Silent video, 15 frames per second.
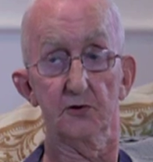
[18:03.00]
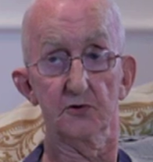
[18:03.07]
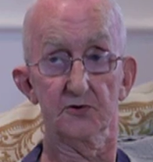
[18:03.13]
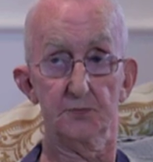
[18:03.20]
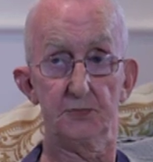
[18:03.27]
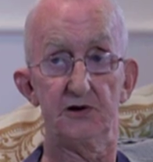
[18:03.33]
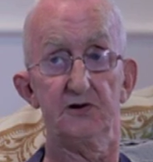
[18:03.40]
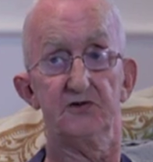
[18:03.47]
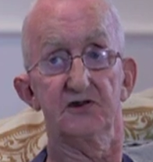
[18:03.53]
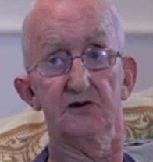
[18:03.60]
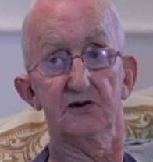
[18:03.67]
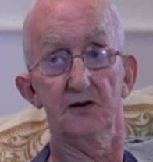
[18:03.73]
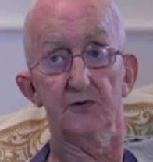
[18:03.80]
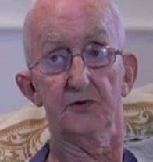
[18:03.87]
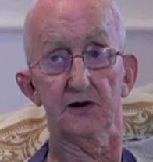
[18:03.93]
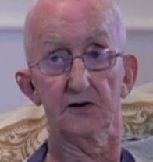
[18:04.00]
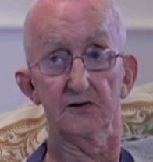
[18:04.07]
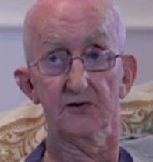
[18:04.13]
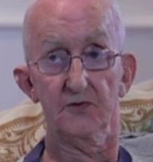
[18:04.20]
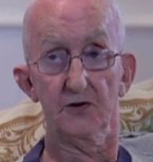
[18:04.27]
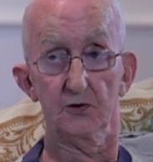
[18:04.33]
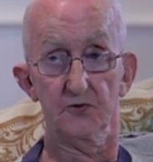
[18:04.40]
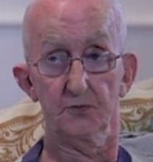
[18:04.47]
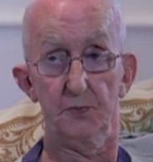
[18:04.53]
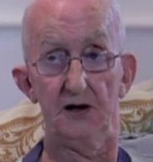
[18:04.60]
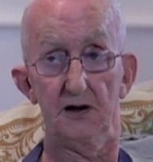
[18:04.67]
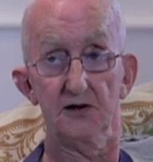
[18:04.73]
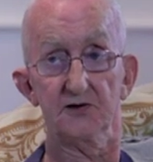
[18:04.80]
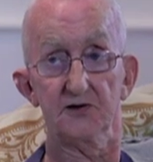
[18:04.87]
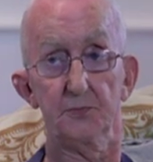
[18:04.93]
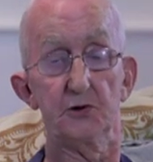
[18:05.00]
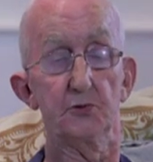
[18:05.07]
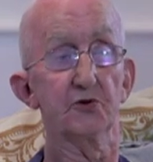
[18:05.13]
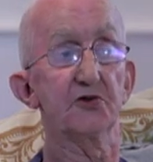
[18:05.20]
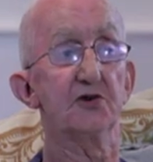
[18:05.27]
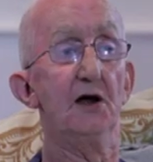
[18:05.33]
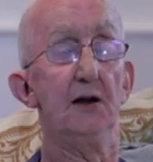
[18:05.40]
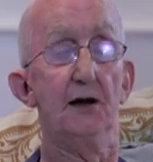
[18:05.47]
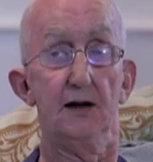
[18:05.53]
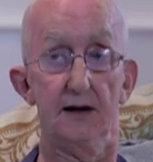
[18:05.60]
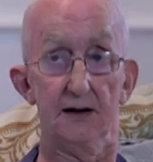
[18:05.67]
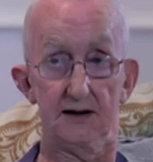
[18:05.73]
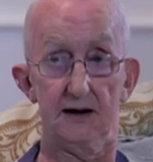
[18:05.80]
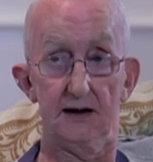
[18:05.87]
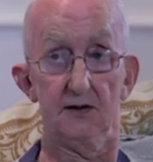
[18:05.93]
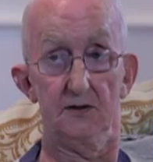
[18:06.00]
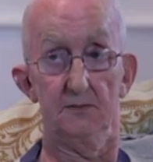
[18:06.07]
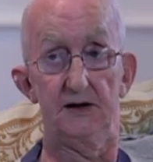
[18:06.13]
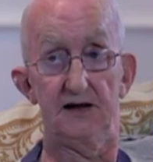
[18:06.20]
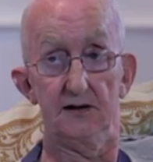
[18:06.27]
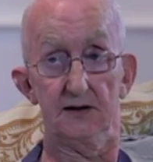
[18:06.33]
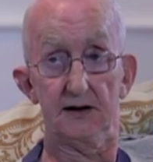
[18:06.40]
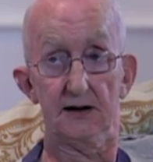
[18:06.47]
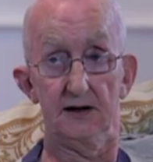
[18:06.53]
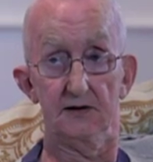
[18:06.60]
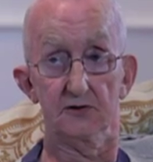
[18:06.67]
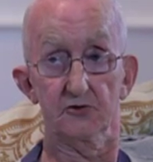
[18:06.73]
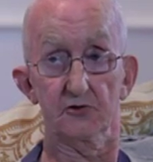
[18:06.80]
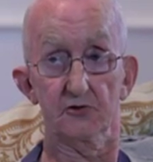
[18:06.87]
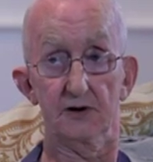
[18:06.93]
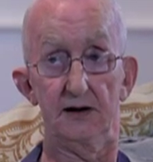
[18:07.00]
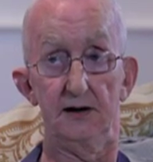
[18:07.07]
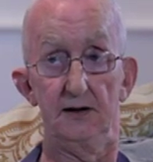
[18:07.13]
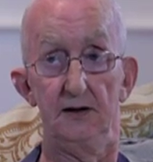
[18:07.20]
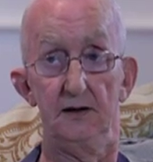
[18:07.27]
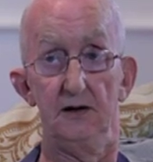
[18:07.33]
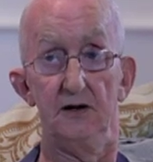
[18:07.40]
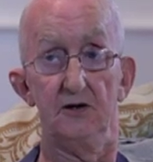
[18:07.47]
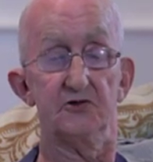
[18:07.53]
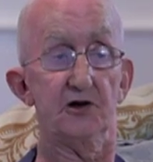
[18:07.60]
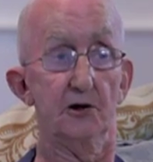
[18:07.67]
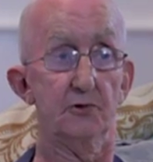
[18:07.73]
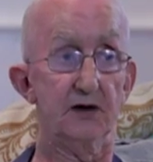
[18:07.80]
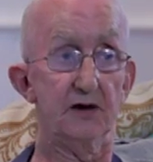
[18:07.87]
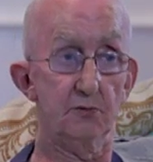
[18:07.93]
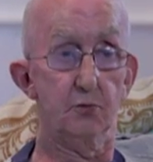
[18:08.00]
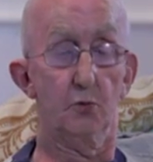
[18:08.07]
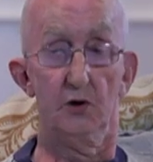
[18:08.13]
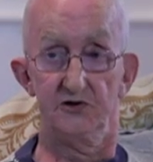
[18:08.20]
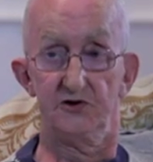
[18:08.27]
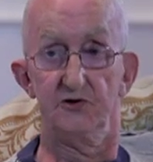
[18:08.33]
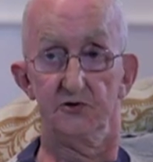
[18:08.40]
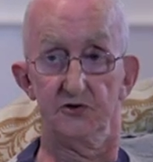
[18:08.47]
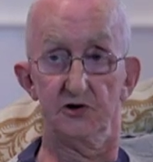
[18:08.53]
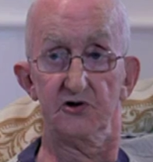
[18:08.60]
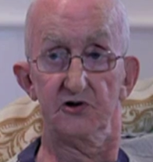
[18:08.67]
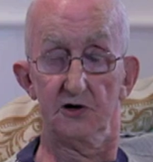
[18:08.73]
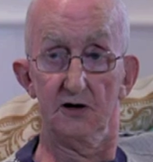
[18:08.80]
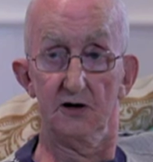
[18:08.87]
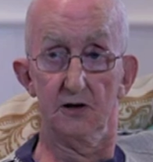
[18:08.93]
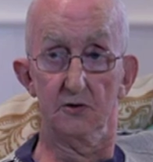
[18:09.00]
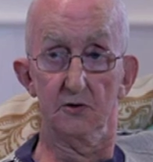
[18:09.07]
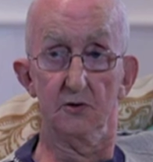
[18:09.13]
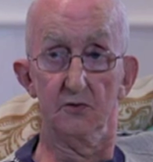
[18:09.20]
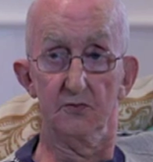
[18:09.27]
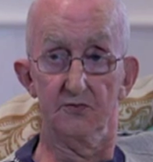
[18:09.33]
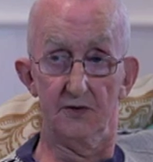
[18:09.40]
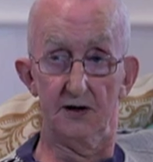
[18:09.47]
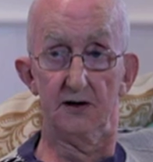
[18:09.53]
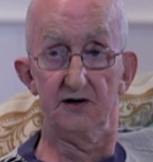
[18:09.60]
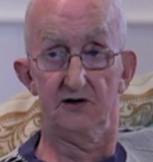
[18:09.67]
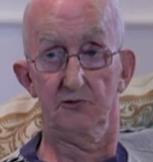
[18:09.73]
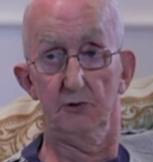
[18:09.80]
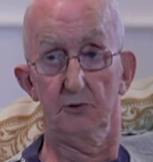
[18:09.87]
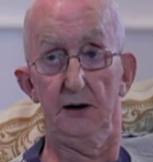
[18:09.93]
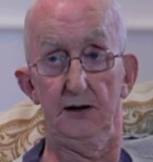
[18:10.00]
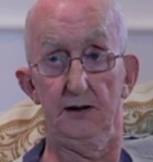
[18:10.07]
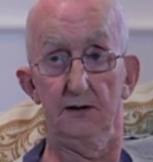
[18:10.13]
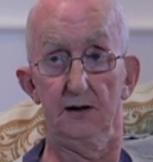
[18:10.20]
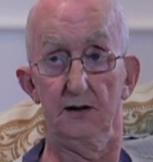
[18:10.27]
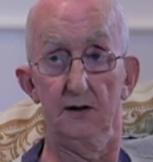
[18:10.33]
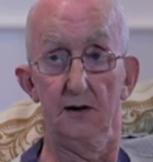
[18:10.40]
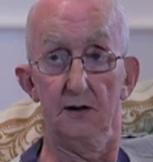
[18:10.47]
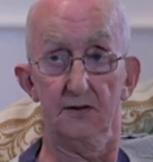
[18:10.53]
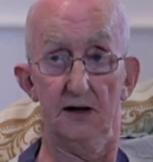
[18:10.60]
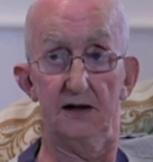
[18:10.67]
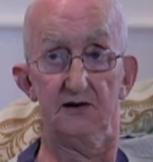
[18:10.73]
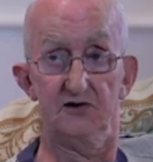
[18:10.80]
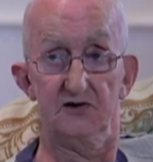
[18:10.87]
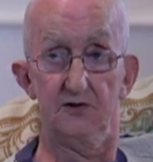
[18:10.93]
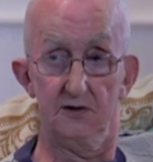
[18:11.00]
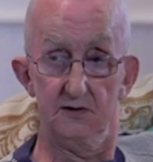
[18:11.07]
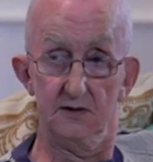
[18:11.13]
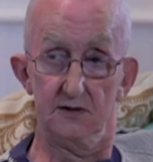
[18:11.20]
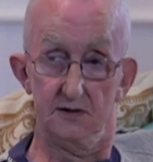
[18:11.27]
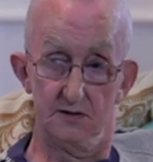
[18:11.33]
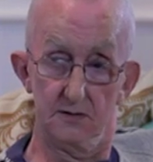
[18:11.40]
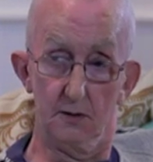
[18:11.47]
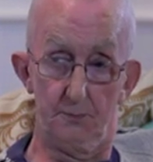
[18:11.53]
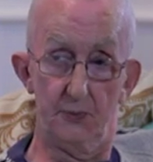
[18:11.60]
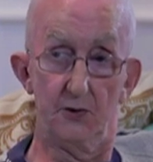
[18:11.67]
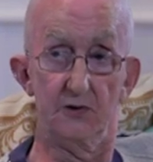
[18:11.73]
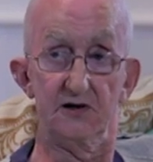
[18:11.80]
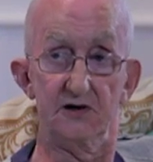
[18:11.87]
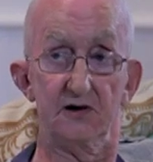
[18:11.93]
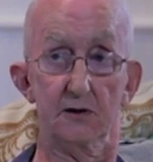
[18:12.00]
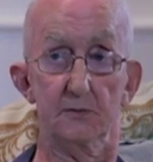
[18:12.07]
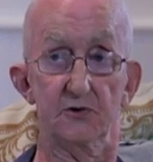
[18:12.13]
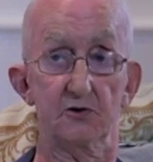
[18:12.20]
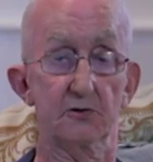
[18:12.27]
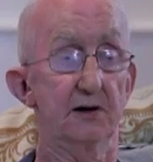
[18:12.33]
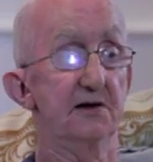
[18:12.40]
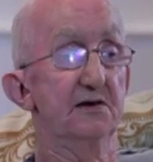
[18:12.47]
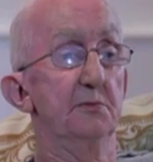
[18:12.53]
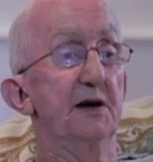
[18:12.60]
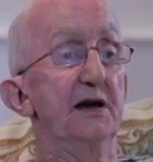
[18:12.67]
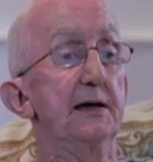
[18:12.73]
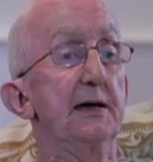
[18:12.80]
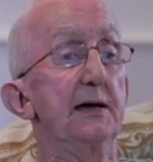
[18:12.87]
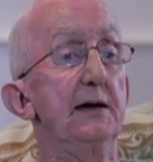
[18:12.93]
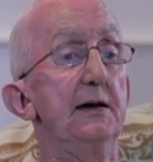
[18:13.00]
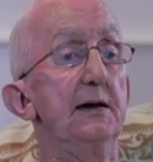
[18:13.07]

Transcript: false birth certificates, false passports, and get them out of the country. So it wasn't just a local vice raid. That's the point I'm trying to make.